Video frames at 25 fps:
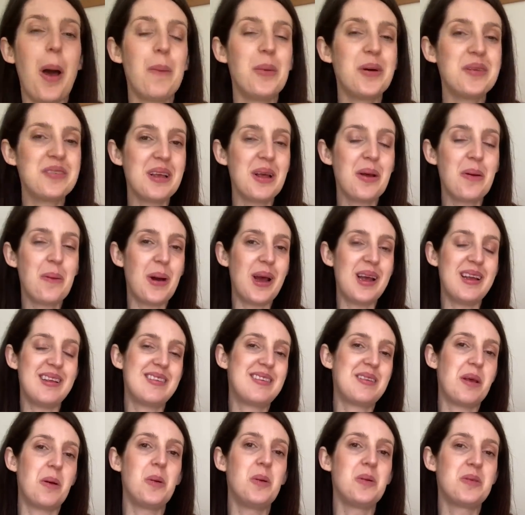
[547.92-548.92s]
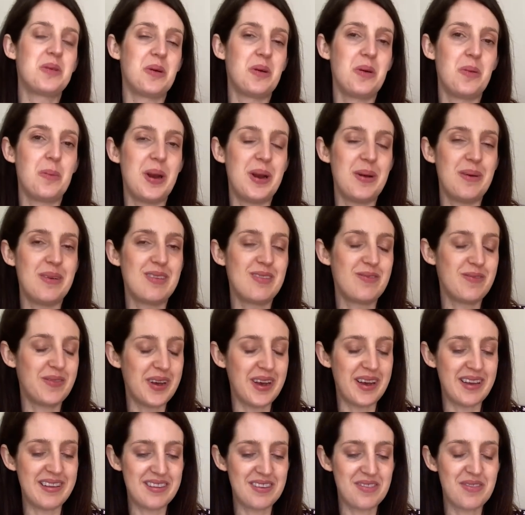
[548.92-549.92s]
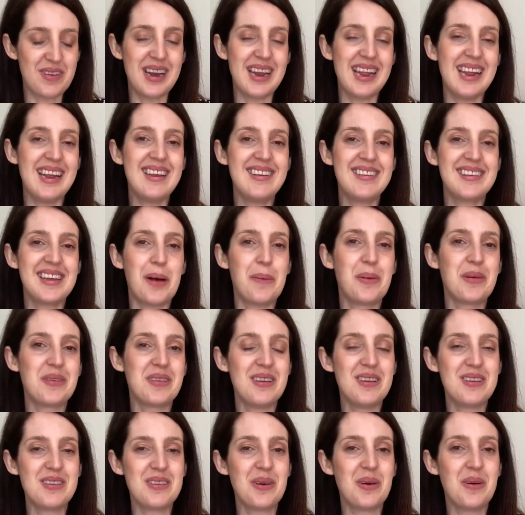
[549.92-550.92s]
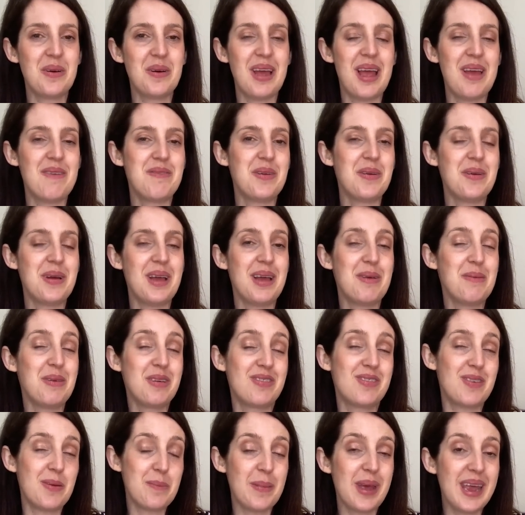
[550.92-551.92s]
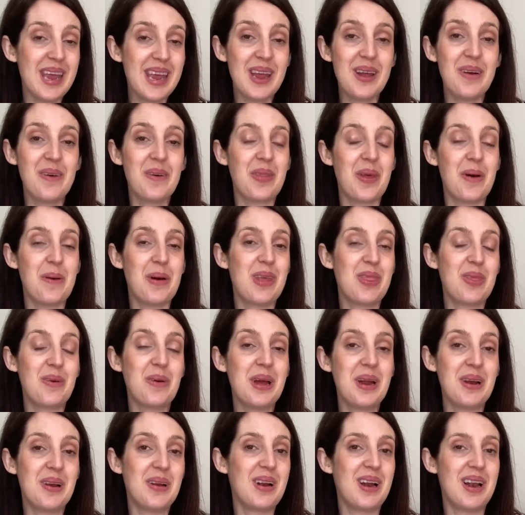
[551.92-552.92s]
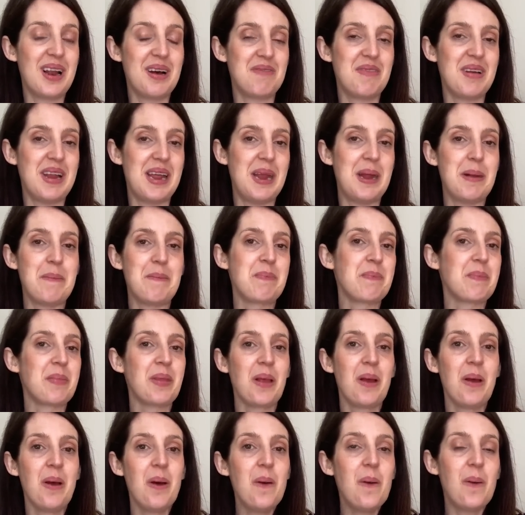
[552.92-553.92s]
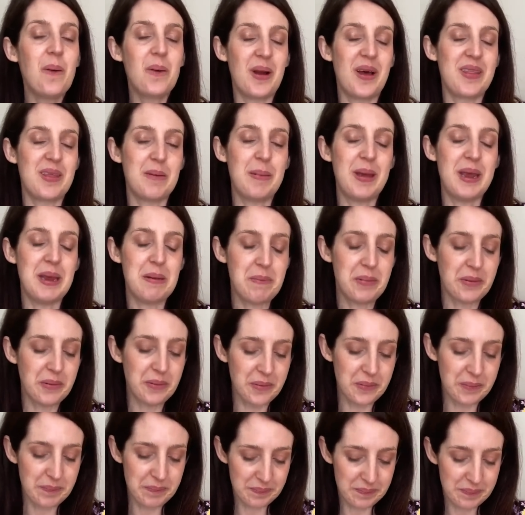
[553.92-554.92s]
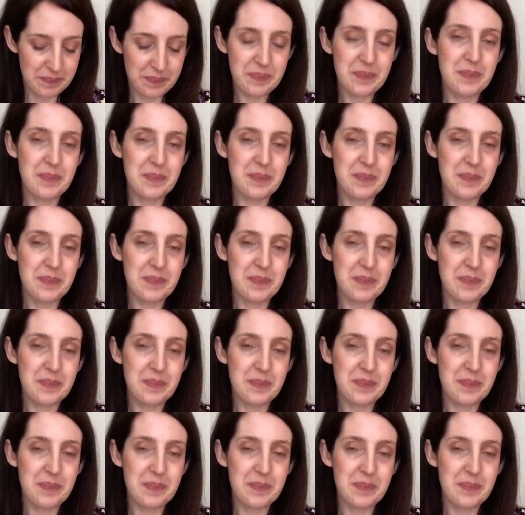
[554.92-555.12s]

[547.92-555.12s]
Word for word: I wasn't quite sold on when it was first released. I wasn't sure if it, it was for me, although I thought it looked lovely on other people.